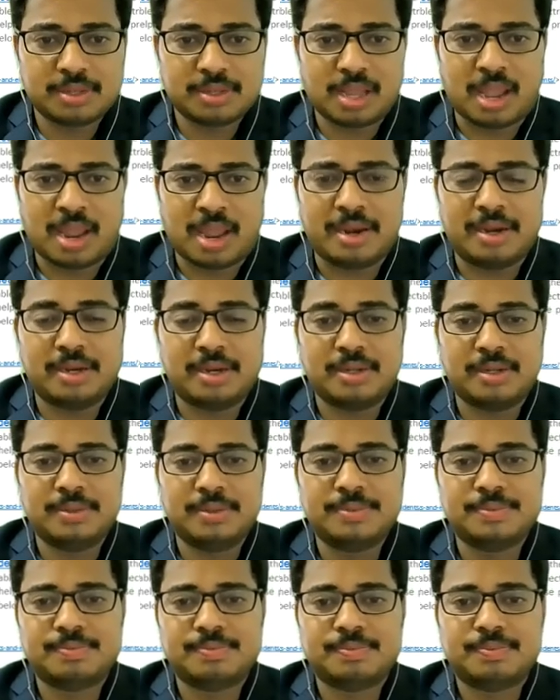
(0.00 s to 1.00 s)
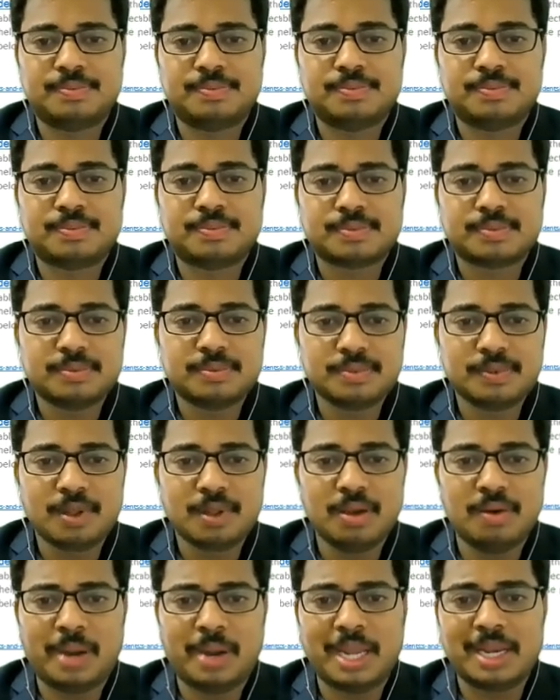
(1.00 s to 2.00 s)
and uh,
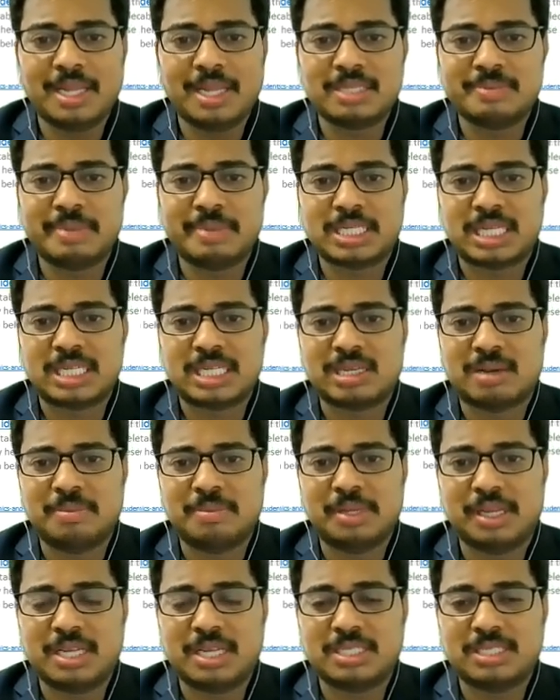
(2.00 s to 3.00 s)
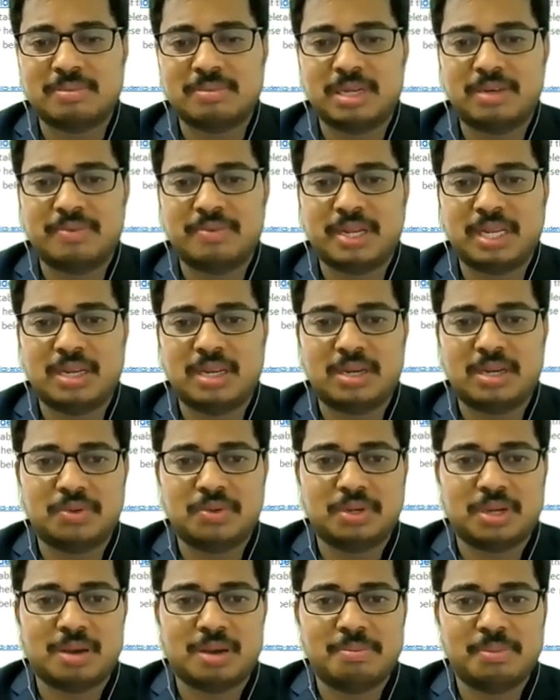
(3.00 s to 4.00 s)
wireless message communication between
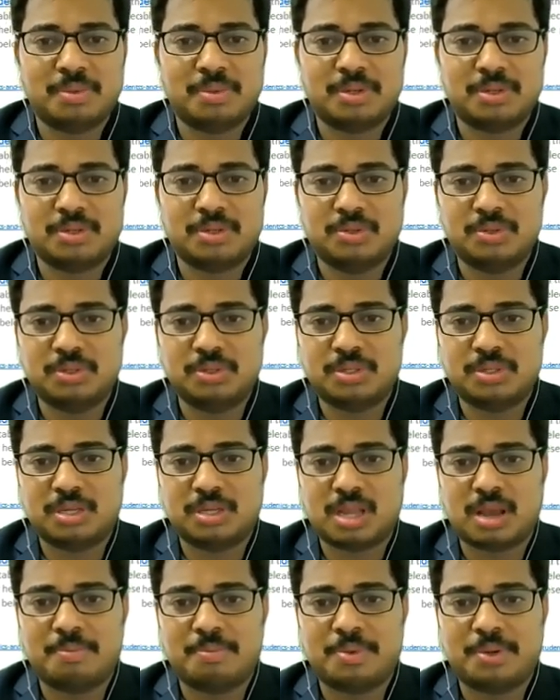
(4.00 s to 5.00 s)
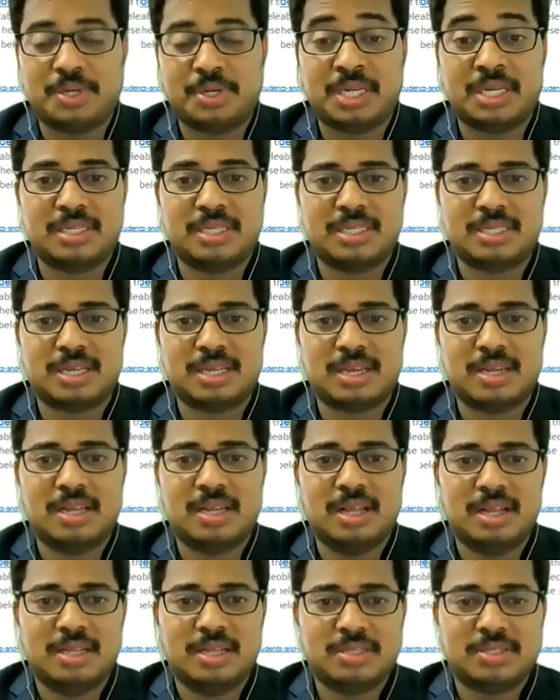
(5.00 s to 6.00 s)
two com two computers.
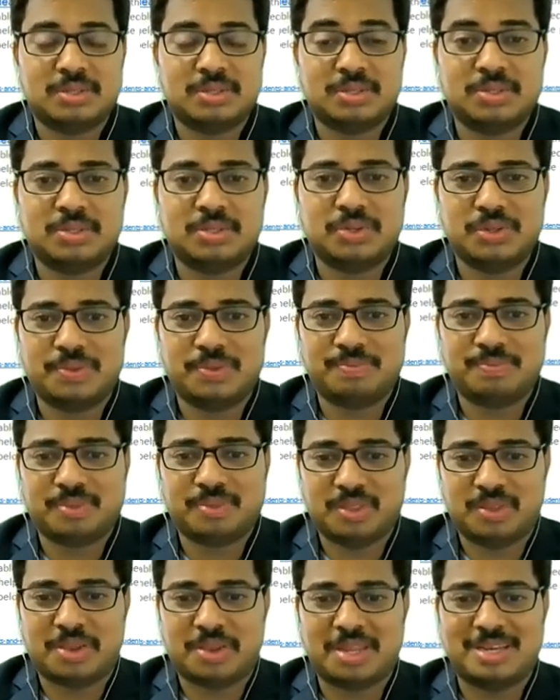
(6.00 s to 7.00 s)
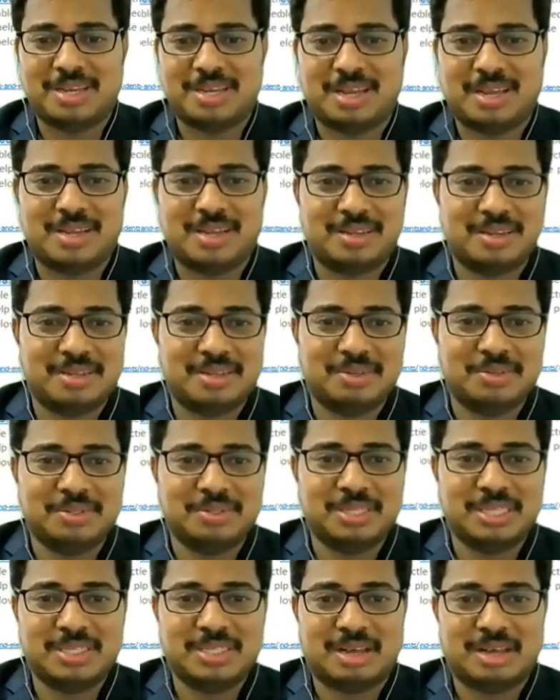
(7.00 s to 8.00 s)
so we can do
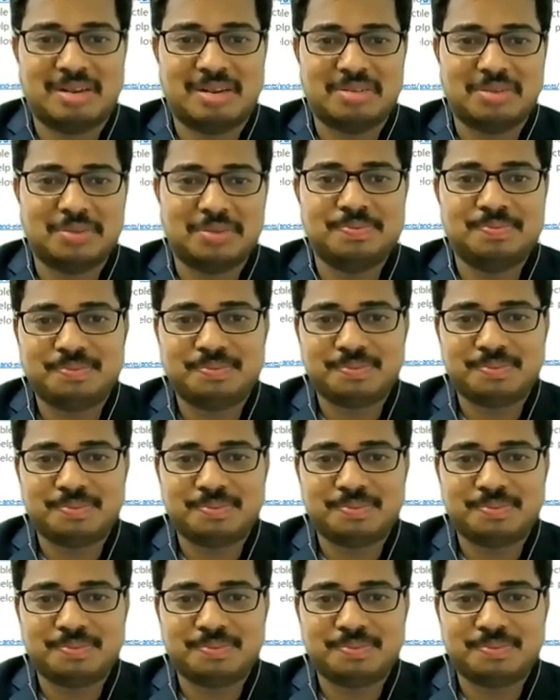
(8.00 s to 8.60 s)
this also.